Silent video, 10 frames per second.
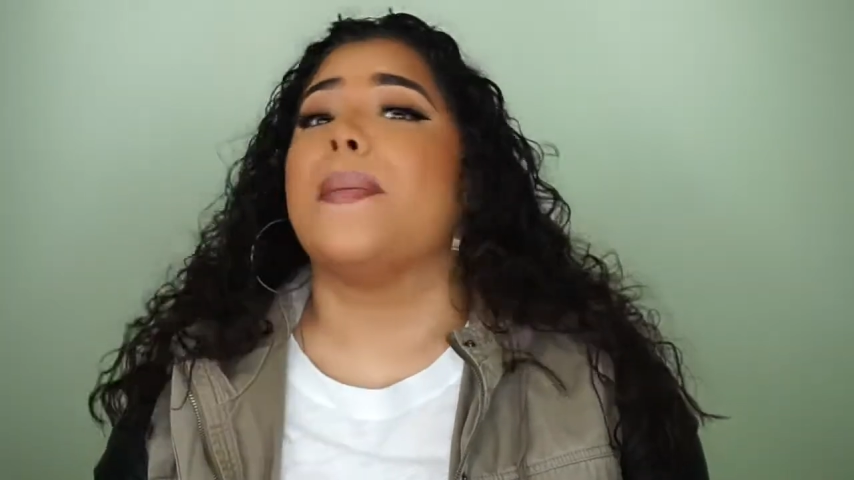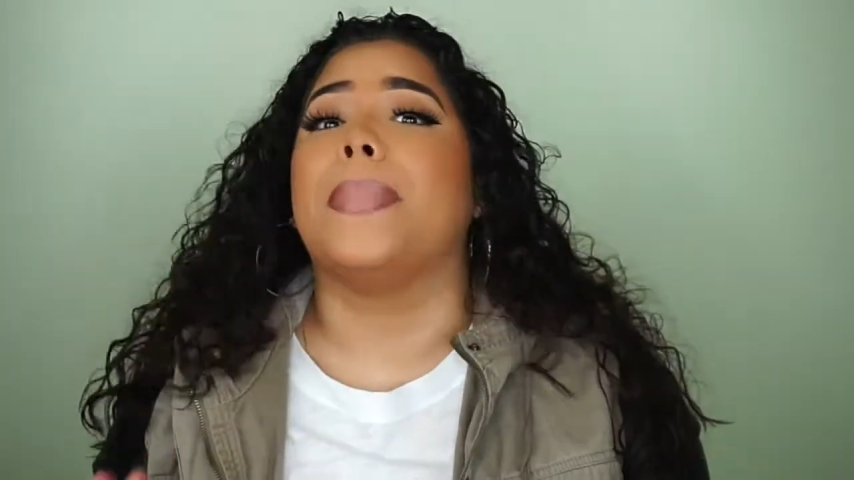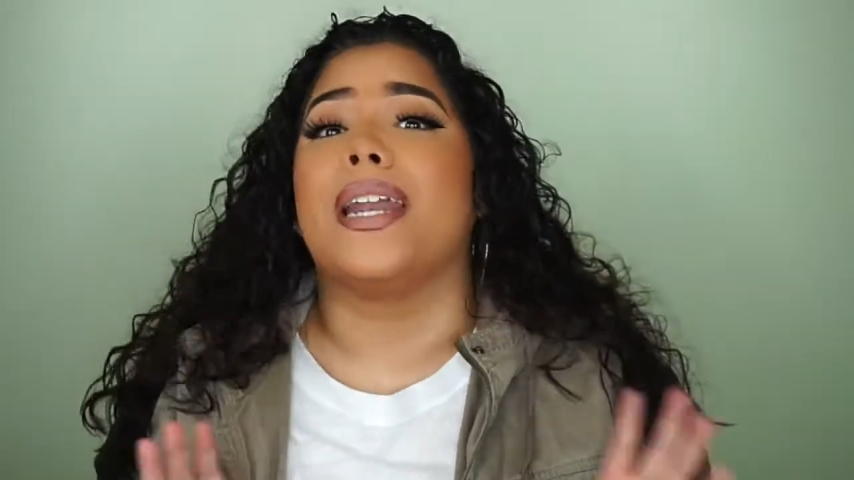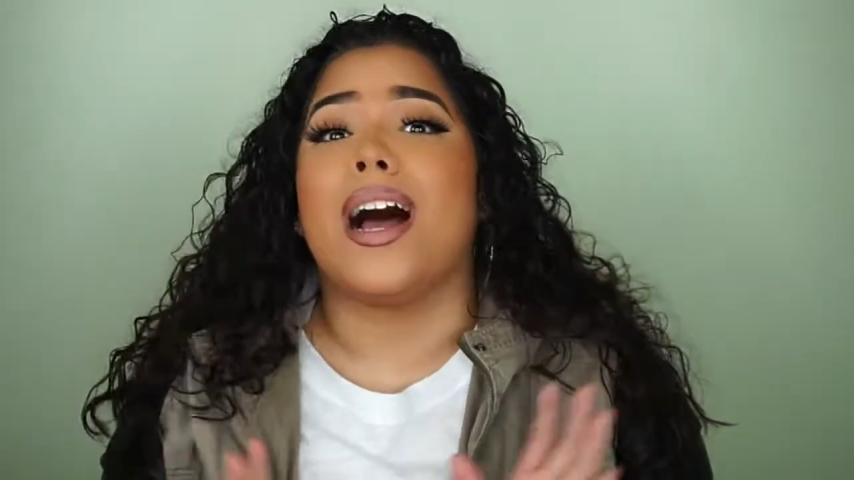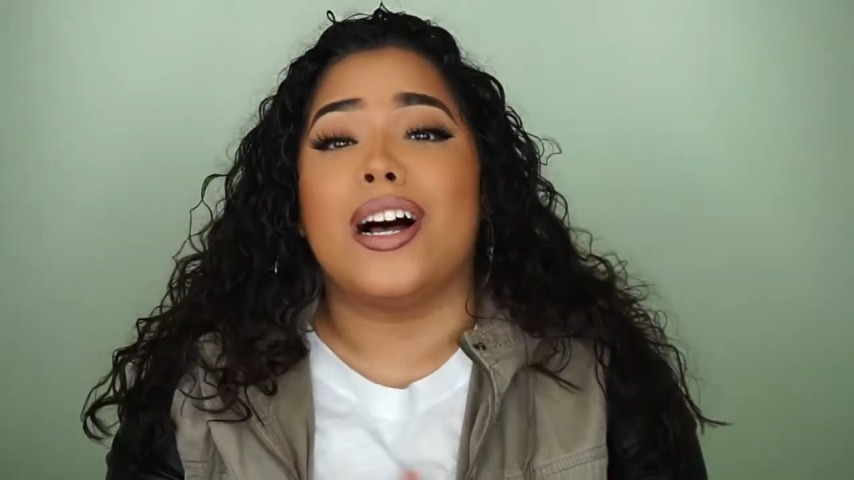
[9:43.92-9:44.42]

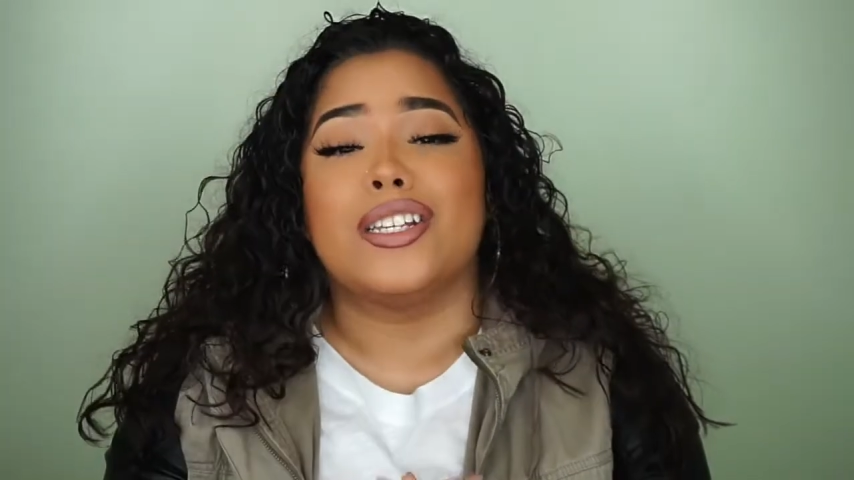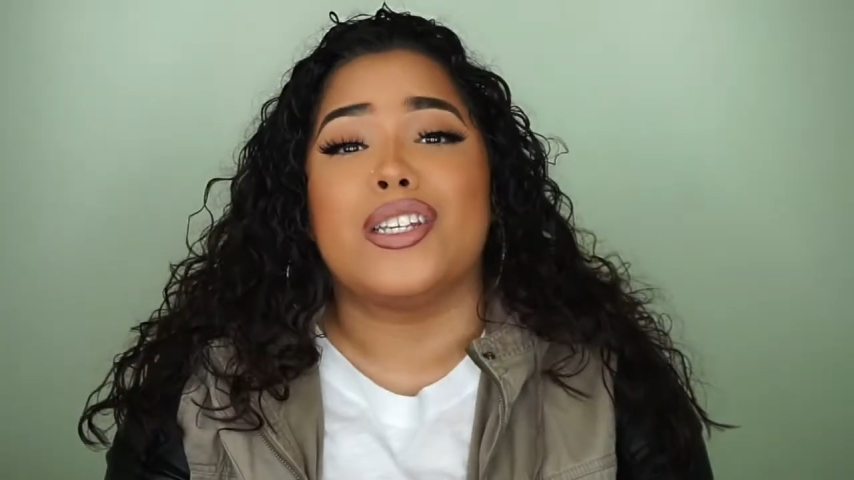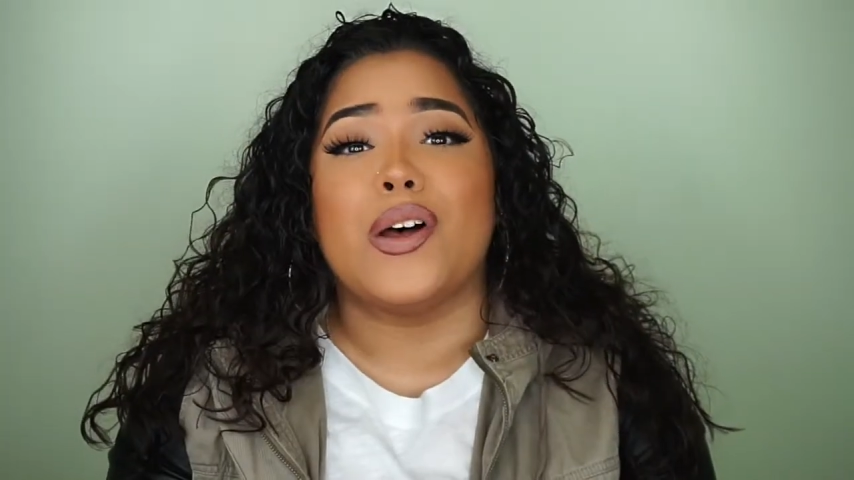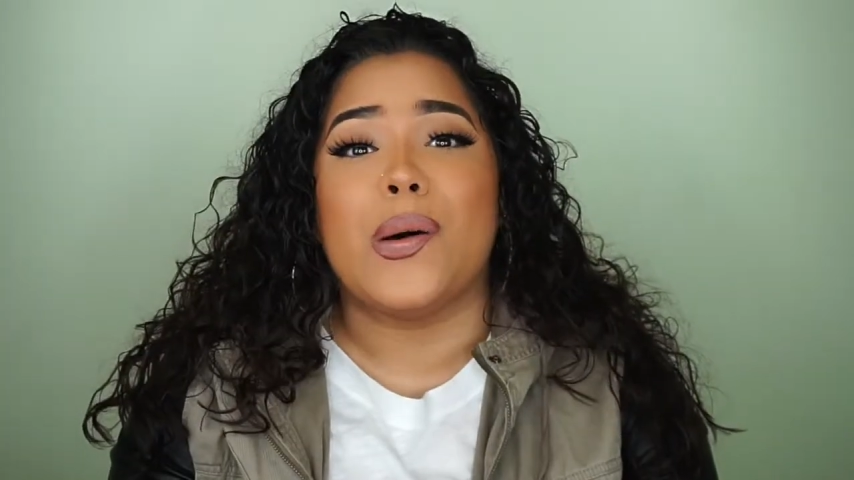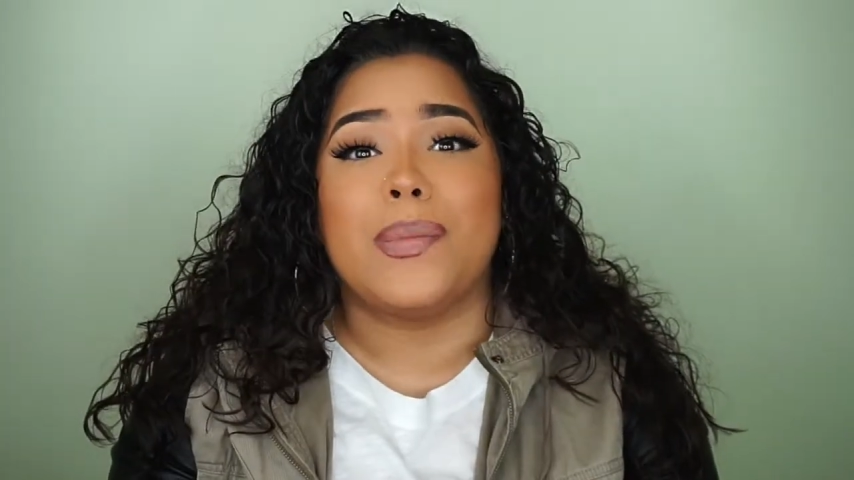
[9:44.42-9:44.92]
but
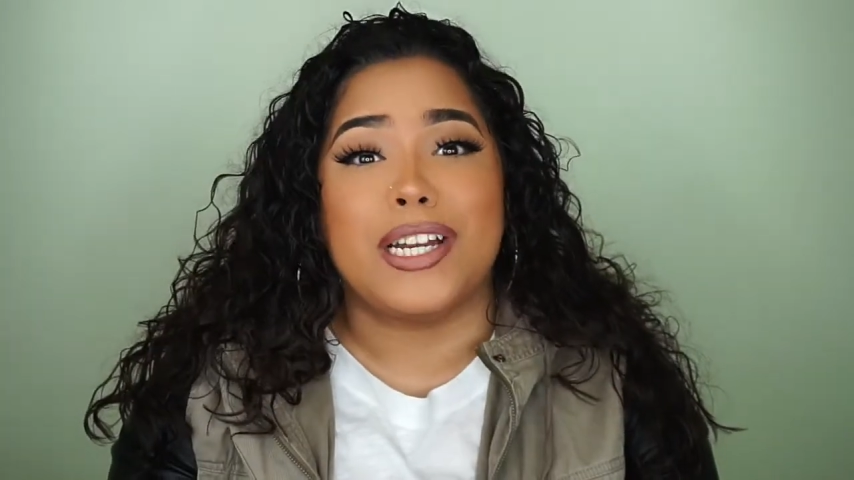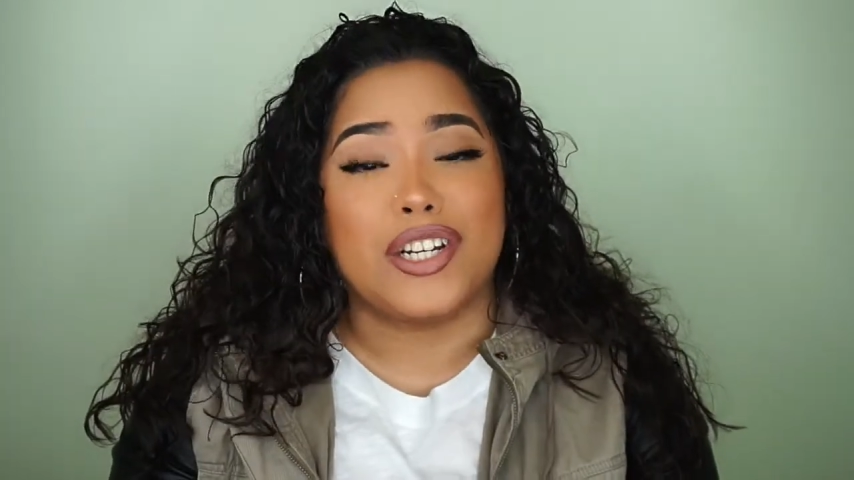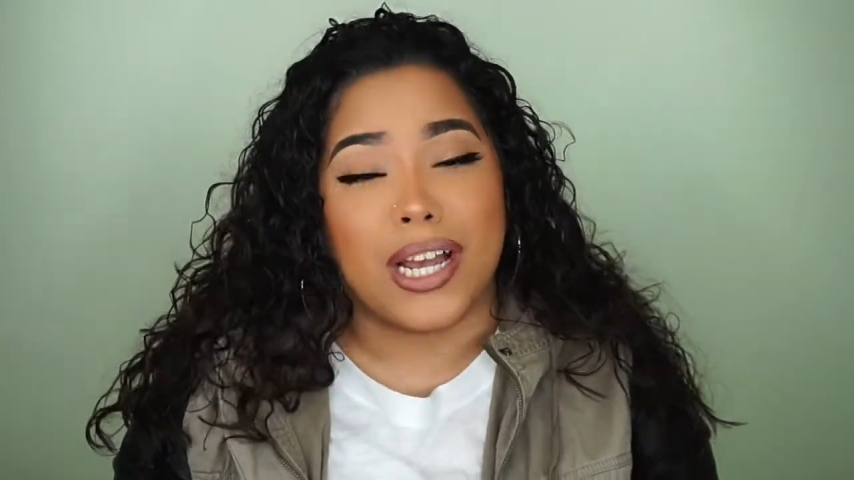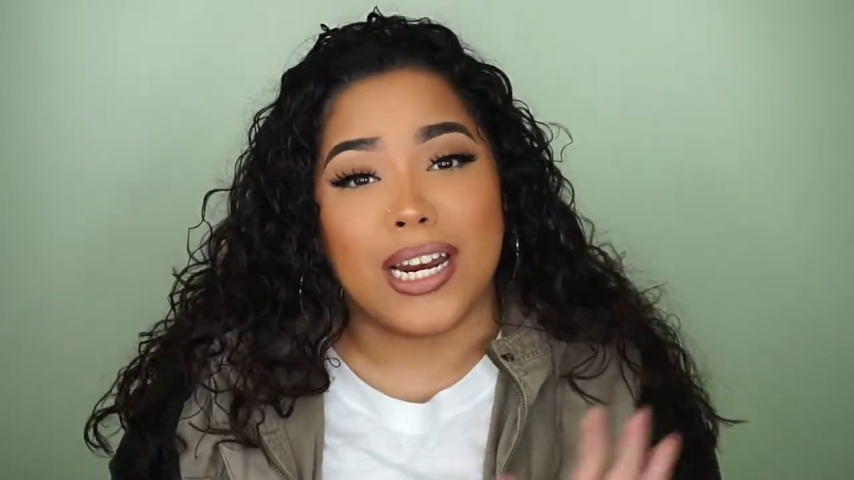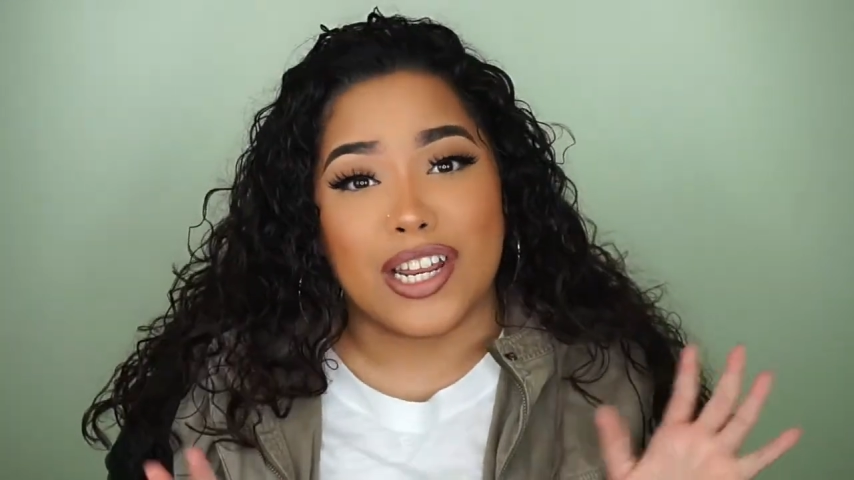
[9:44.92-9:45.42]
also my
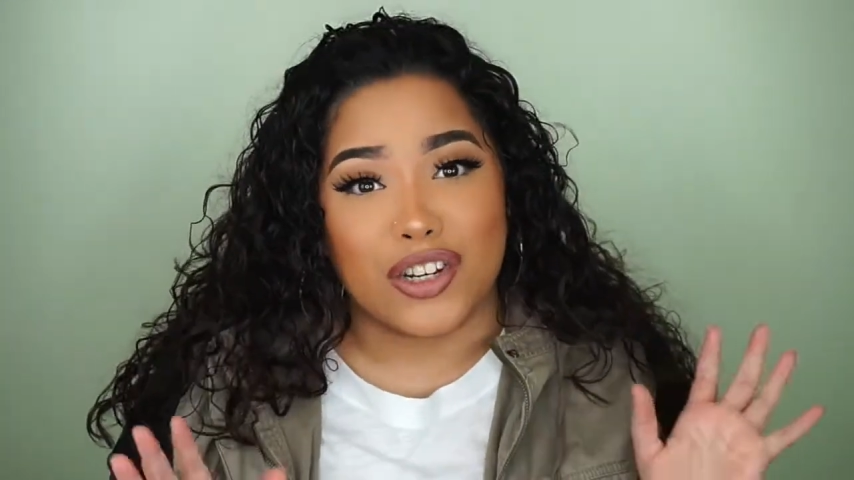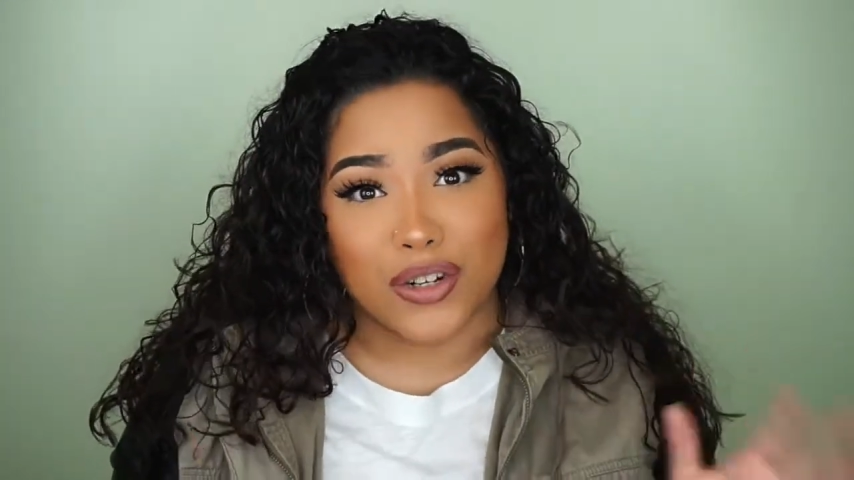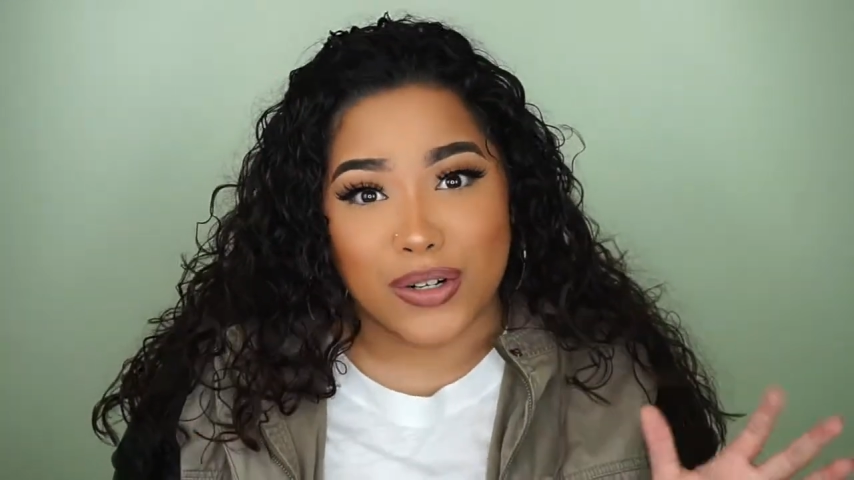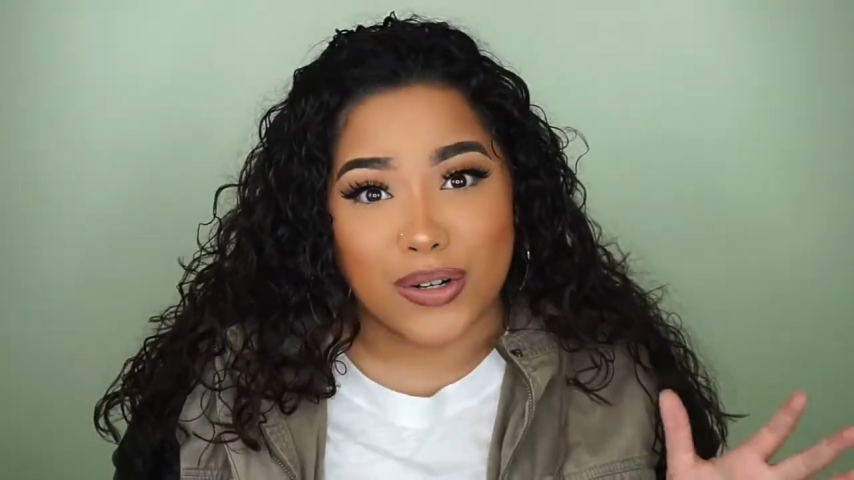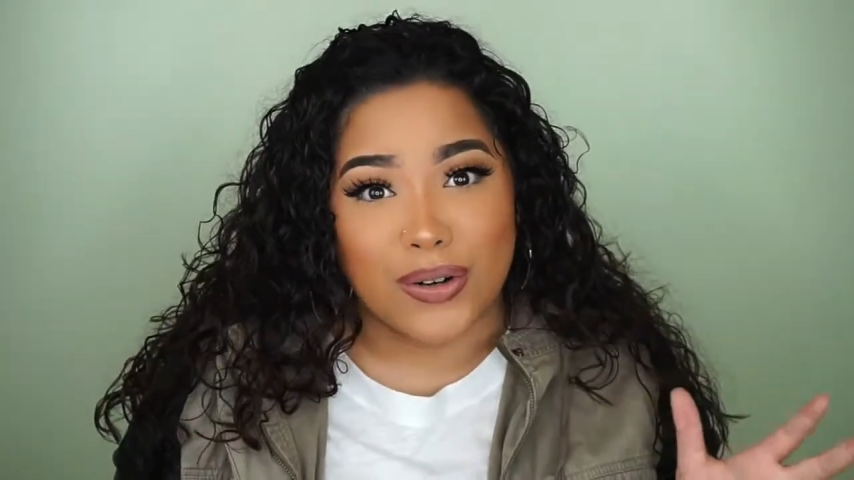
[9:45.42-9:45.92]
tried and
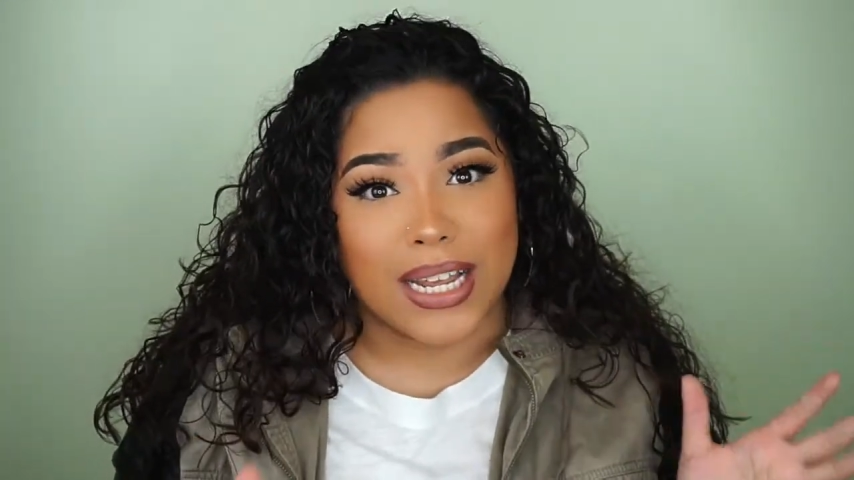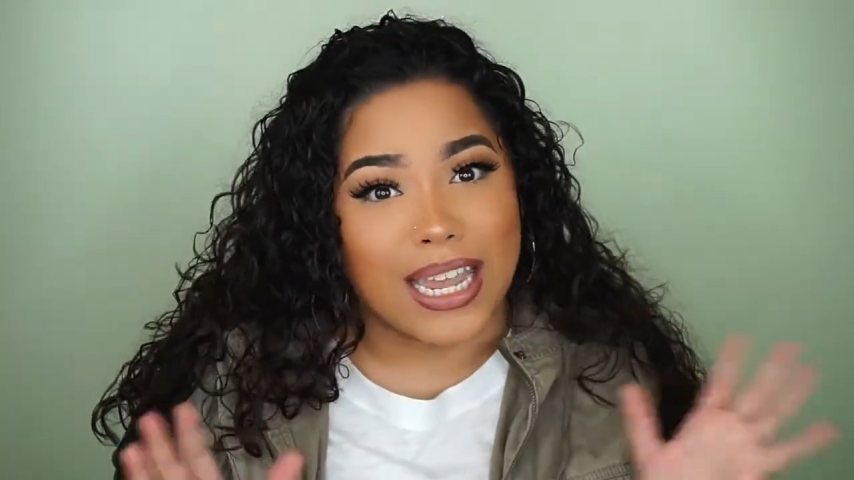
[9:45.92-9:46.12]
true,